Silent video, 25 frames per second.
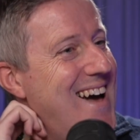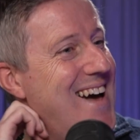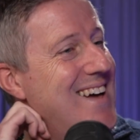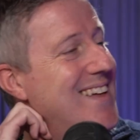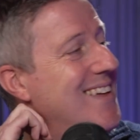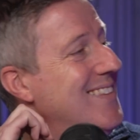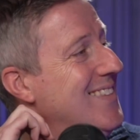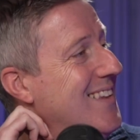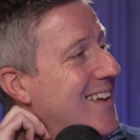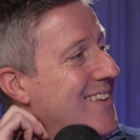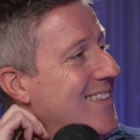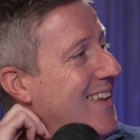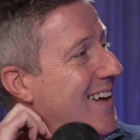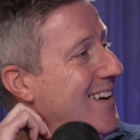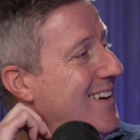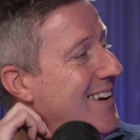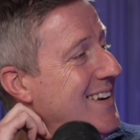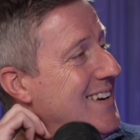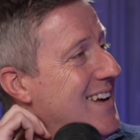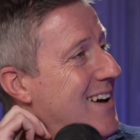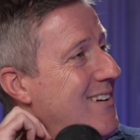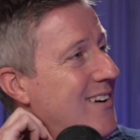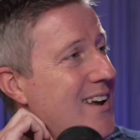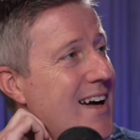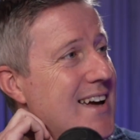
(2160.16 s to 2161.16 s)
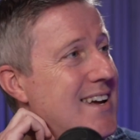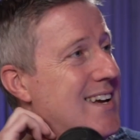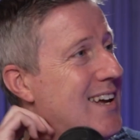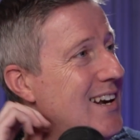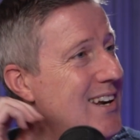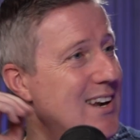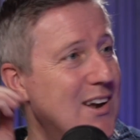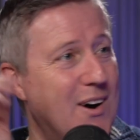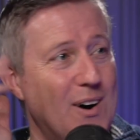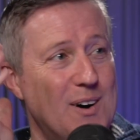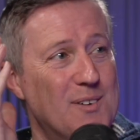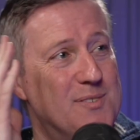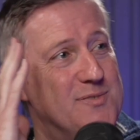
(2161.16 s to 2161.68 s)
Like a
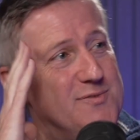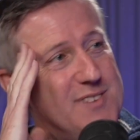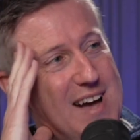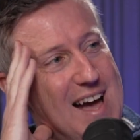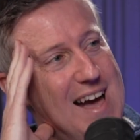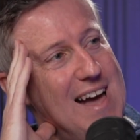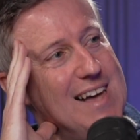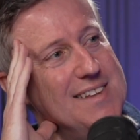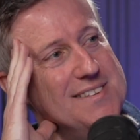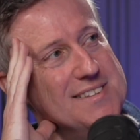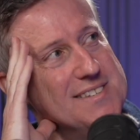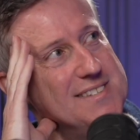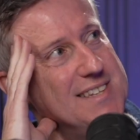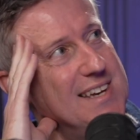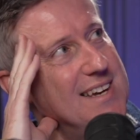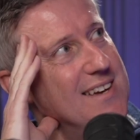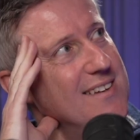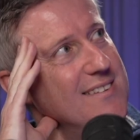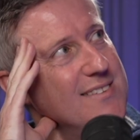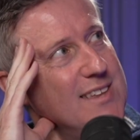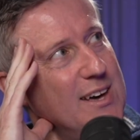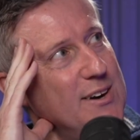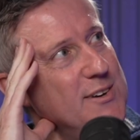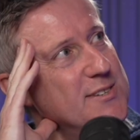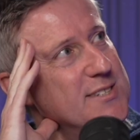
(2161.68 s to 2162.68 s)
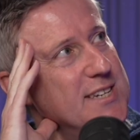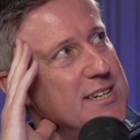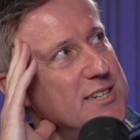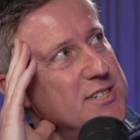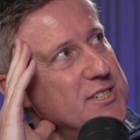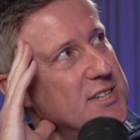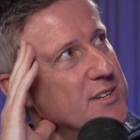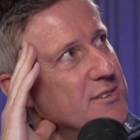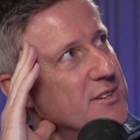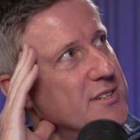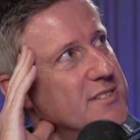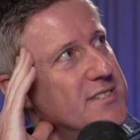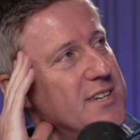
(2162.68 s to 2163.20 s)
lot of fans, those
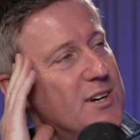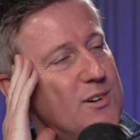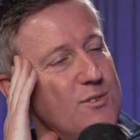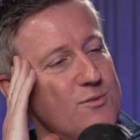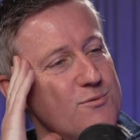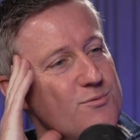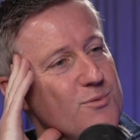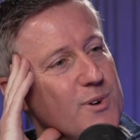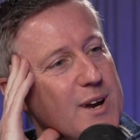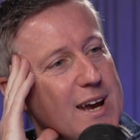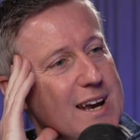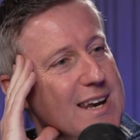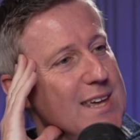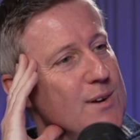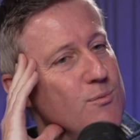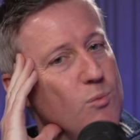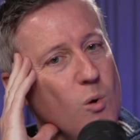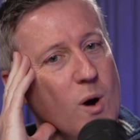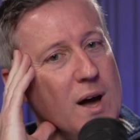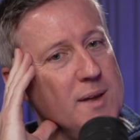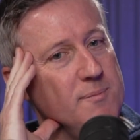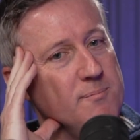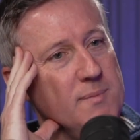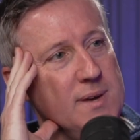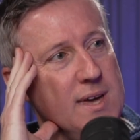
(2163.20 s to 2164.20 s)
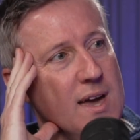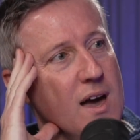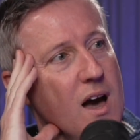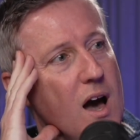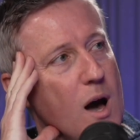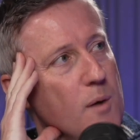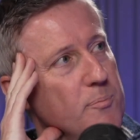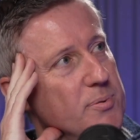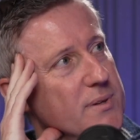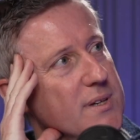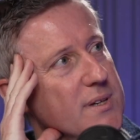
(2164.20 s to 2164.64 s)
issues still really wind me up.